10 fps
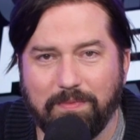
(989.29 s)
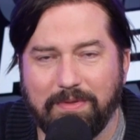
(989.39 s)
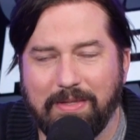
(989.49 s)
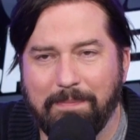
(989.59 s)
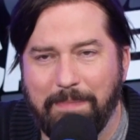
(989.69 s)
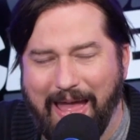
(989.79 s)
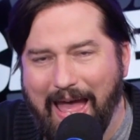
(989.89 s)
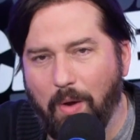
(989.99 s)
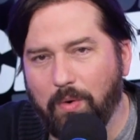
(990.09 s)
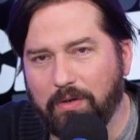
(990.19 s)
the
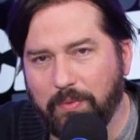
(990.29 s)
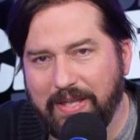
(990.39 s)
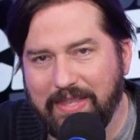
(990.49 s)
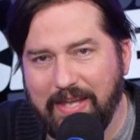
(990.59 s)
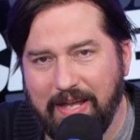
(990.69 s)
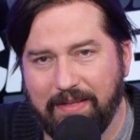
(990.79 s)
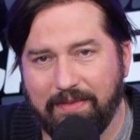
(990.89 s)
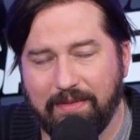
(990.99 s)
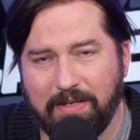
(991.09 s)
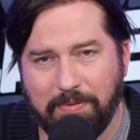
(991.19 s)
power
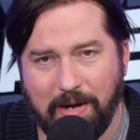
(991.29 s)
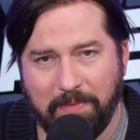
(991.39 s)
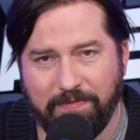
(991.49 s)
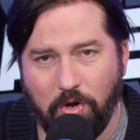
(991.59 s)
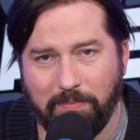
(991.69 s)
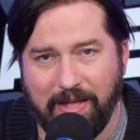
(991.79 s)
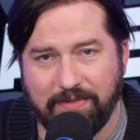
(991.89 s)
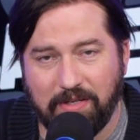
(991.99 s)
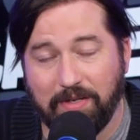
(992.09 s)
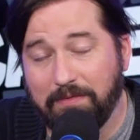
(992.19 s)
within the Department of Homeland
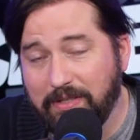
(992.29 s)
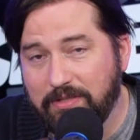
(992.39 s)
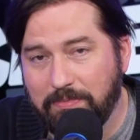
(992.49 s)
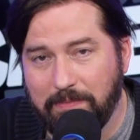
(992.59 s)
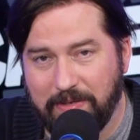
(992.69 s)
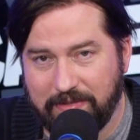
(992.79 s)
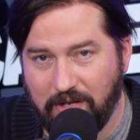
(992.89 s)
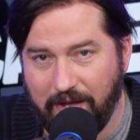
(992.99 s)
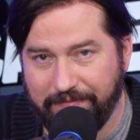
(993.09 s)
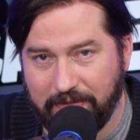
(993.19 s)
Security really should be pissed
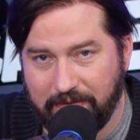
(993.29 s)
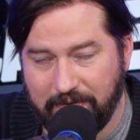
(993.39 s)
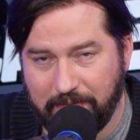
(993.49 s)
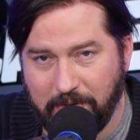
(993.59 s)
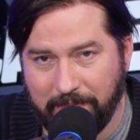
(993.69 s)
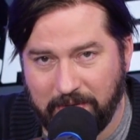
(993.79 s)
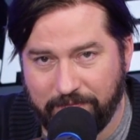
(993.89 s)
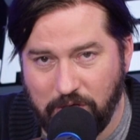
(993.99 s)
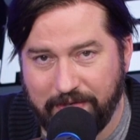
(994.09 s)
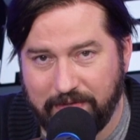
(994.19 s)
off at the Department of
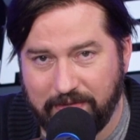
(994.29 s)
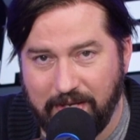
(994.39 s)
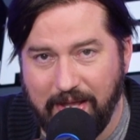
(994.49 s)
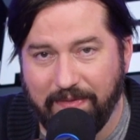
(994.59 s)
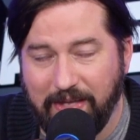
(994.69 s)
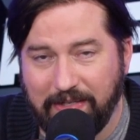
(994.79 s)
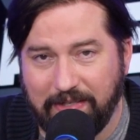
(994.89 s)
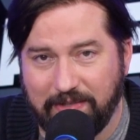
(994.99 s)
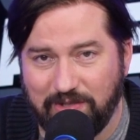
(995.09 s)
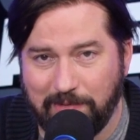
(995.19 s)
Justice. They
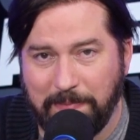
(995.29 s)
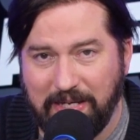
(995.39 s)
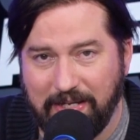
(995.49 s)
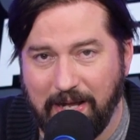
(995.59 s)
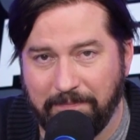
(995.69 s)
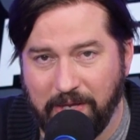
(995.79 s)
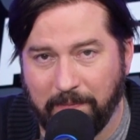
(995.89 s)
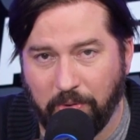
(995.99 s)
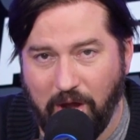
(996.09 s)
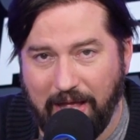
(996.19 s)
need to speed up their
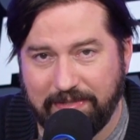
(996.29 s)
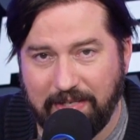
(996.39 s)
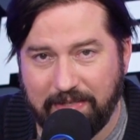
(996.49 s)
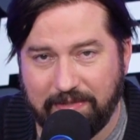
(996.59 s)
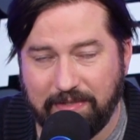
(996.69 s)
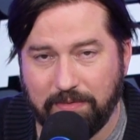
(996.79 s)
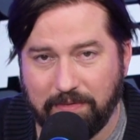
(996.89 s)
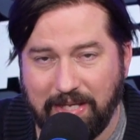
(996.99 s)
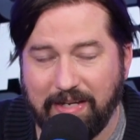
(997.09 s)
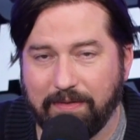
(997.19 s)
process to
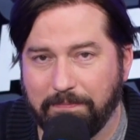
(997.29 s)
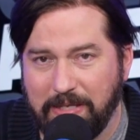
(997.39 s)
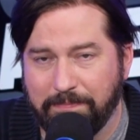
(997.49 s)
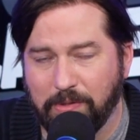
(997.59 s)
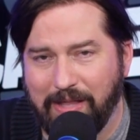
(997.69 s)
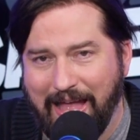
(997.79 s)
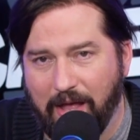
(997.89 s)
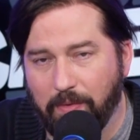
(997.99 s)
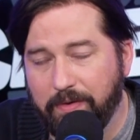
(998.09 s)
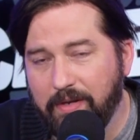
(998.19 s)
kick people out.